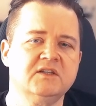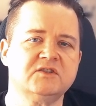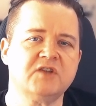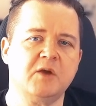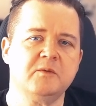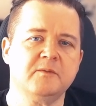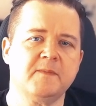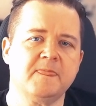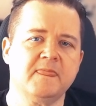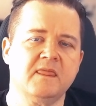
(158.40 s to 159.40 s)
So,
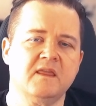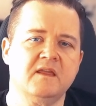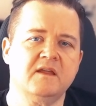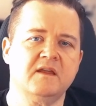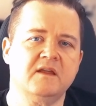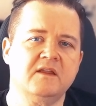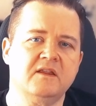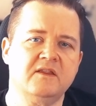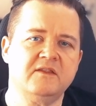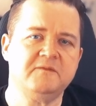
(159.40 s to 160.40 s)

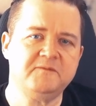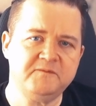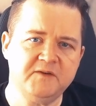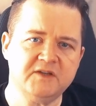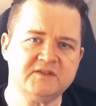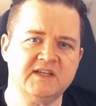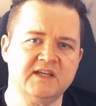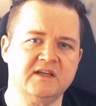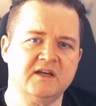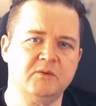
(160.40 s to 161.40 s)
the first
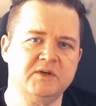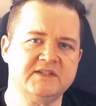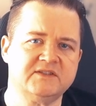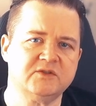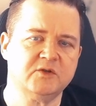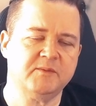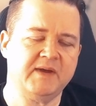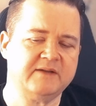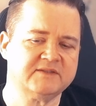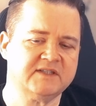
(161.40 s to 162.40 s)
thing I wanted to talk
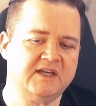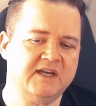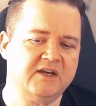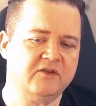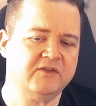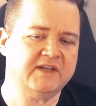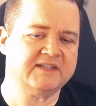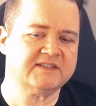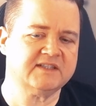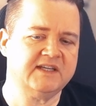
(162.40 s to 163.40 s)
about uh, on
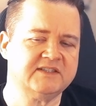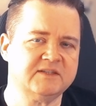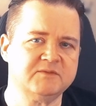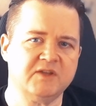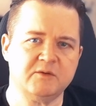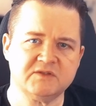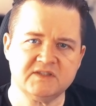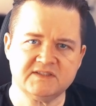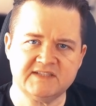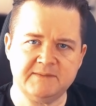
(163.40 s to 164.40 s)
this in terms of
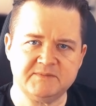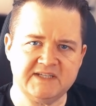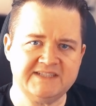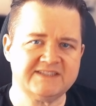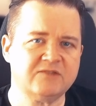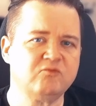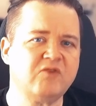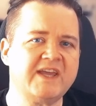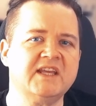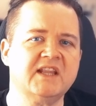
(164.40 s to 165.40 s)
those tips is the
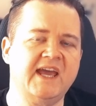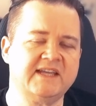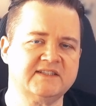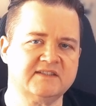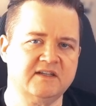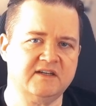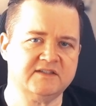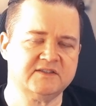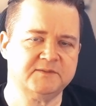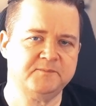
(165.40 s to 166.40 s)
regular
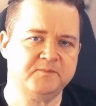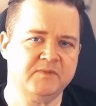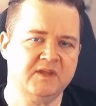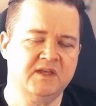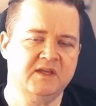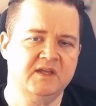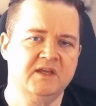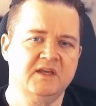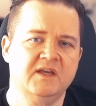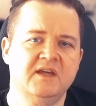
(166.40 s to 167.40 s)
exercise.
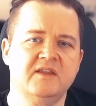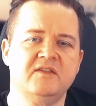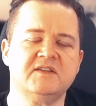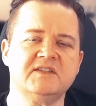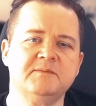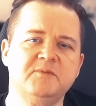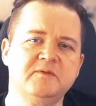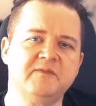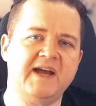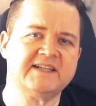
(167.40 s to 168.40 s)
The
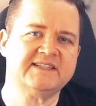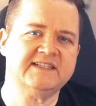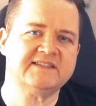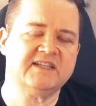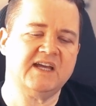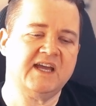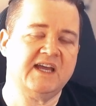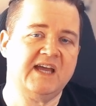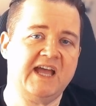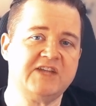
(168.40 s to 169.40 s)
simple fact is that
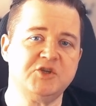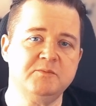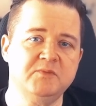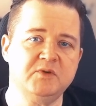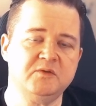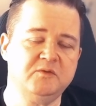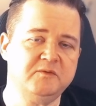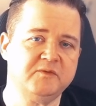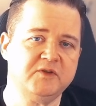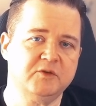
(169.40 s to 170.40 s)
as you
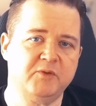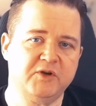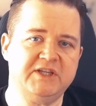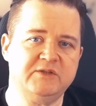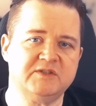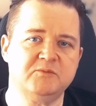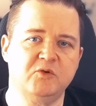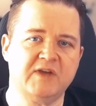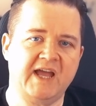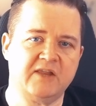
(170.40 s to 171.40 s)
move, your body uses
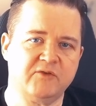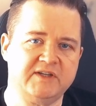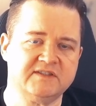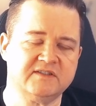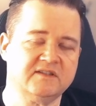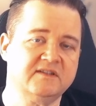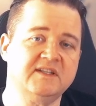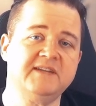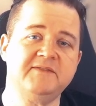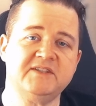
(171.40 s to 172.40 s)
more calories
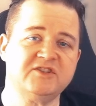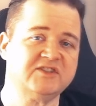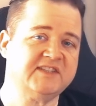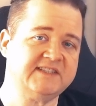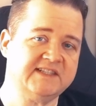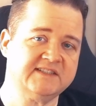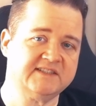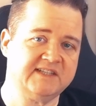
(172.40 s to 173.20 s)
than if it's just sitting